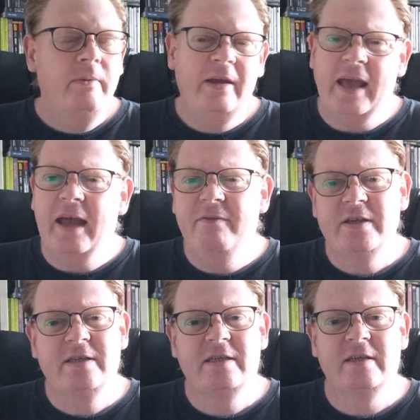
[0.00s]
gave
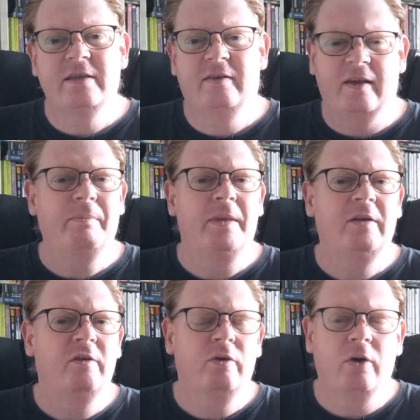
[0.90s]
us something
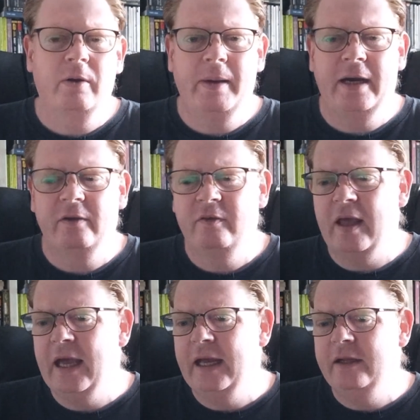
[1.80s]
to talk about,
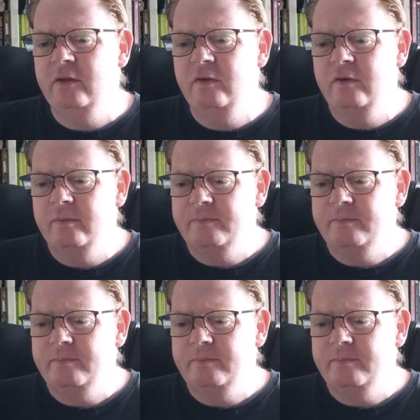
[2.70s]
and